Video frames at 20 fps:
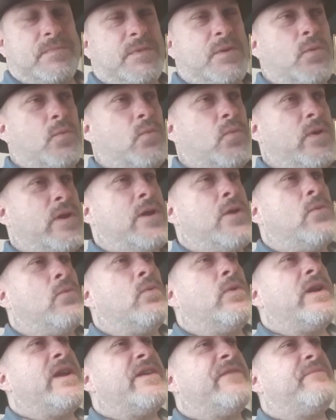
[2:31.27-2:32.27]
The real
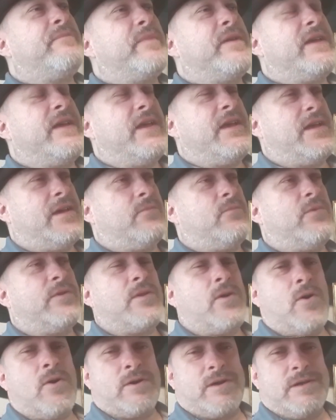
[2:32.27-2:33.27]
rift began with
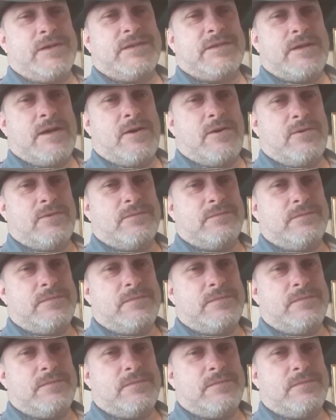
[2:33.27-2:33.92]
Arkansas.